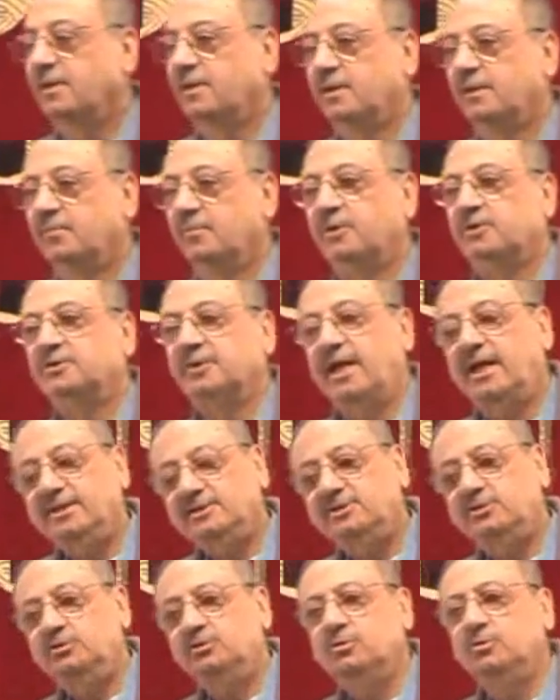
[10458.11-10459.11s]
Because as
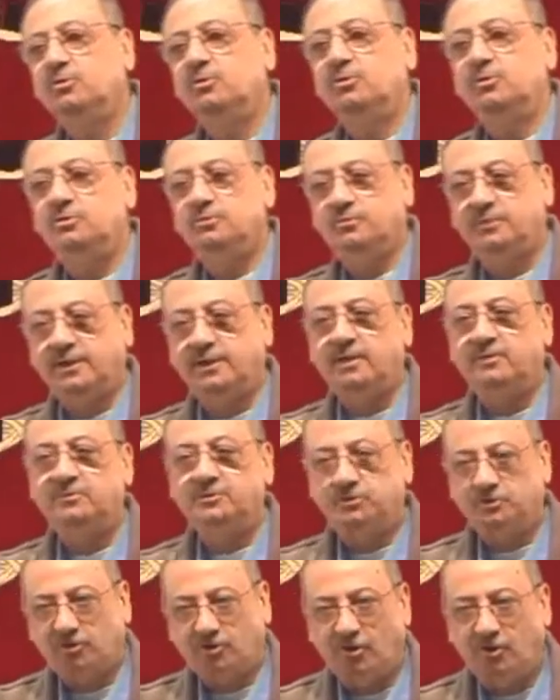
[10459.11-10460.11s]
you become
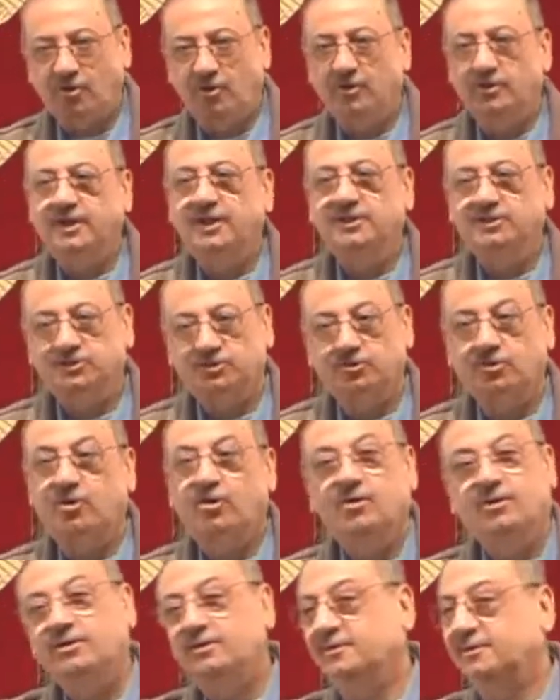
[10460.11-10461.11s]
strong and
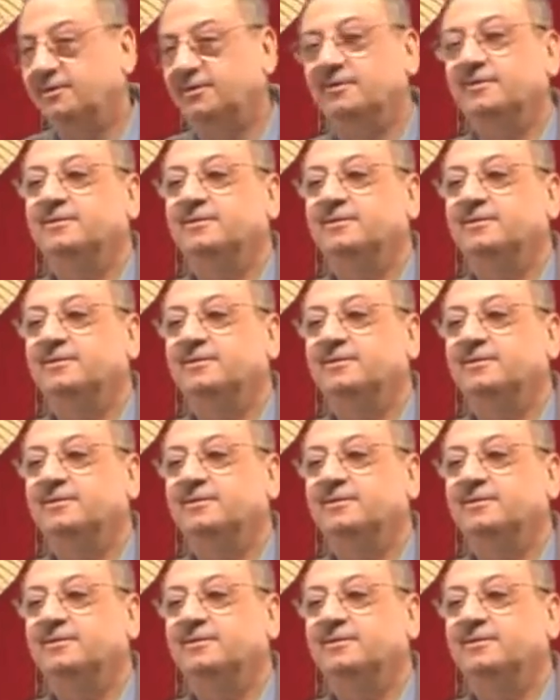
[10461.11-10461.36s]
strong,